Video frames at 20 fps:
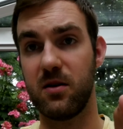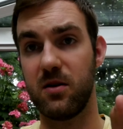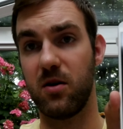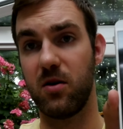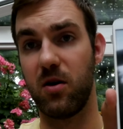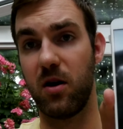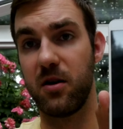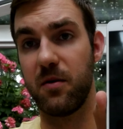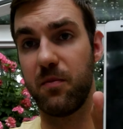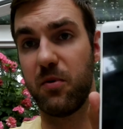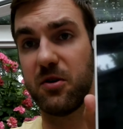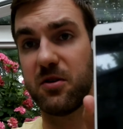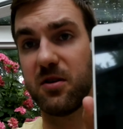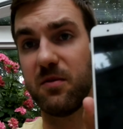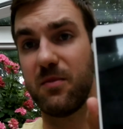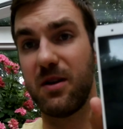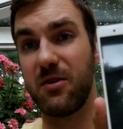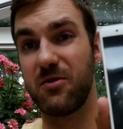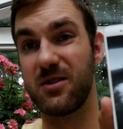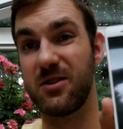On the bottom
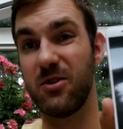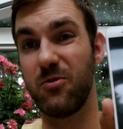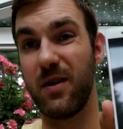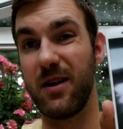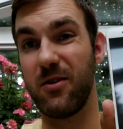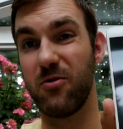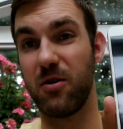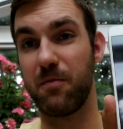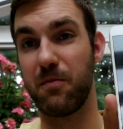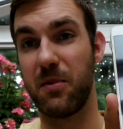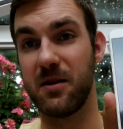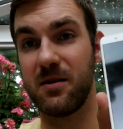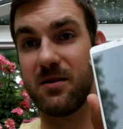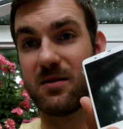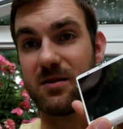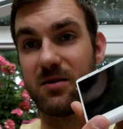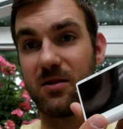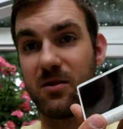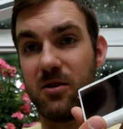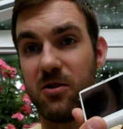there's no Android buttons,
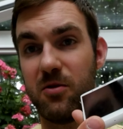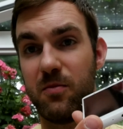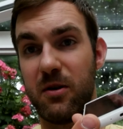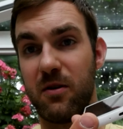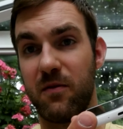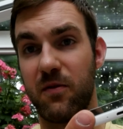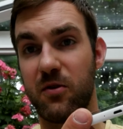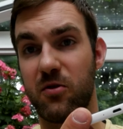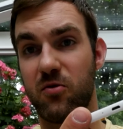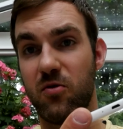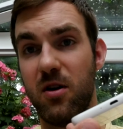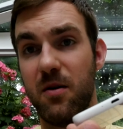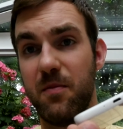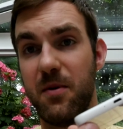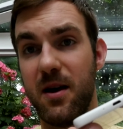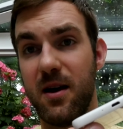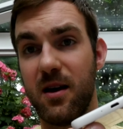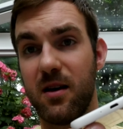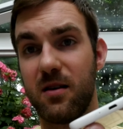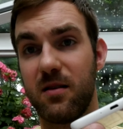a little bit of a
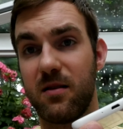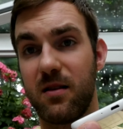drawback.